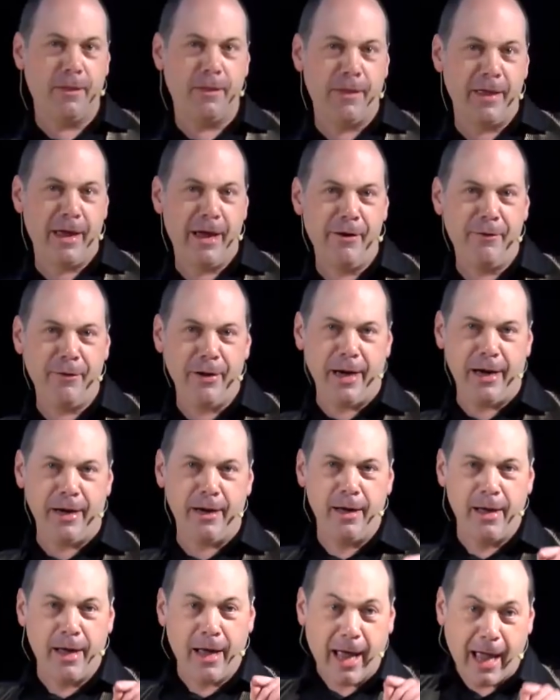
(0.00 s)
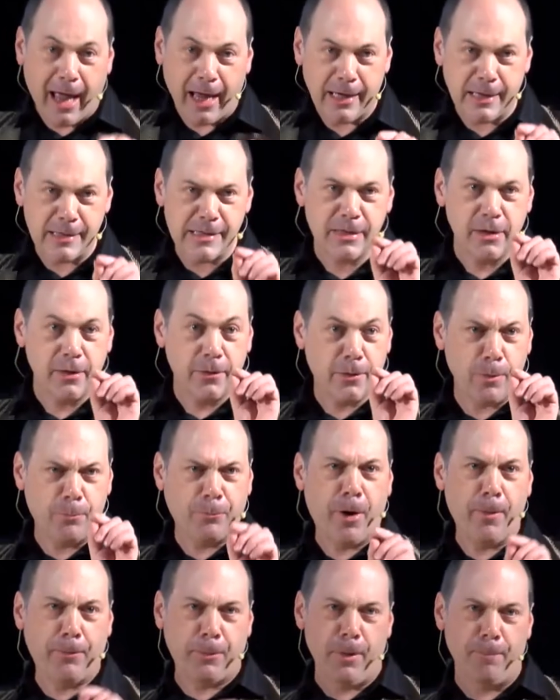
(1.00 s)
therein hangs the
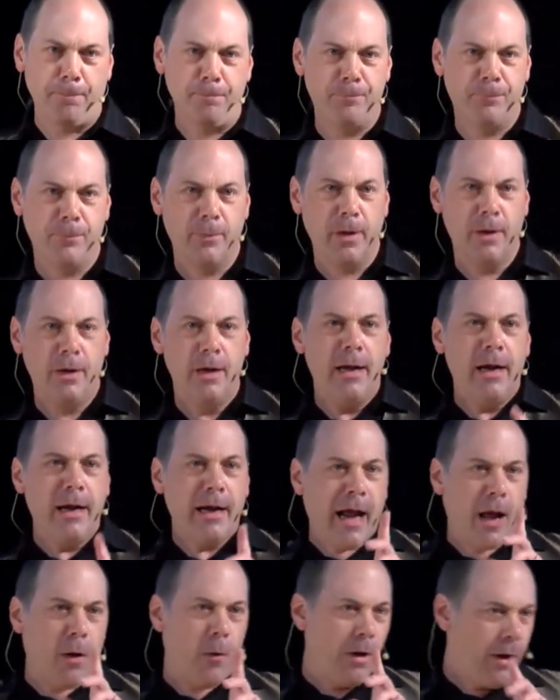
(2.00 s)
problem. Now,